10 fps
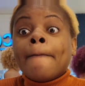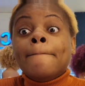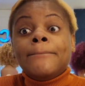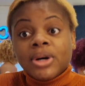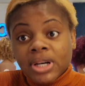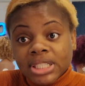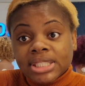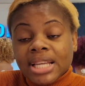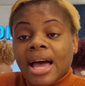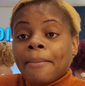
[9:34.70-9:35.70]

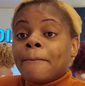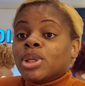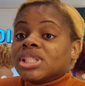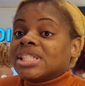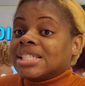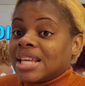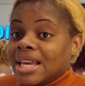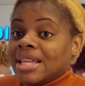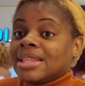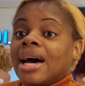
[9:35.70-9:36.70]
But I must
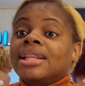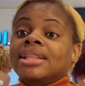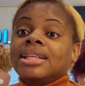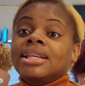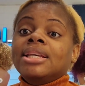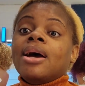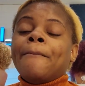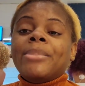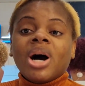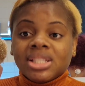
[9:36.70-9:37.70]
say that the
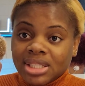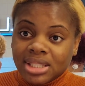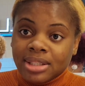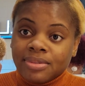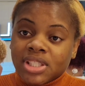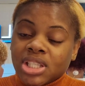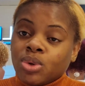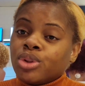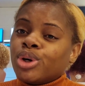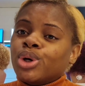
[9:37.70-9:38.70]
positives,
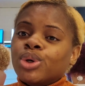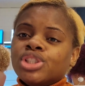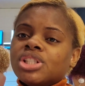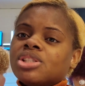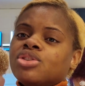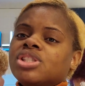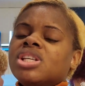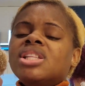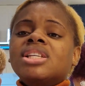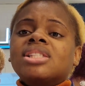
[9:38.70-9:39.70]
the good, just
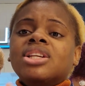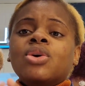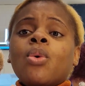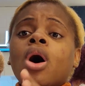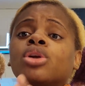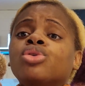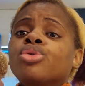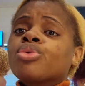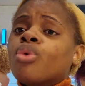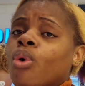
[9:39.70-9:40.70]
seeing this little one
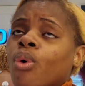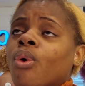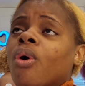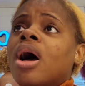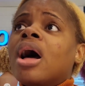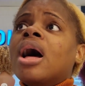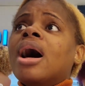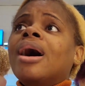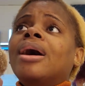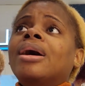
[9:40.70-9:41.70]
grow,
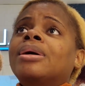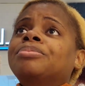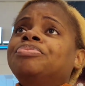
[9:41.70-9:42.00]
all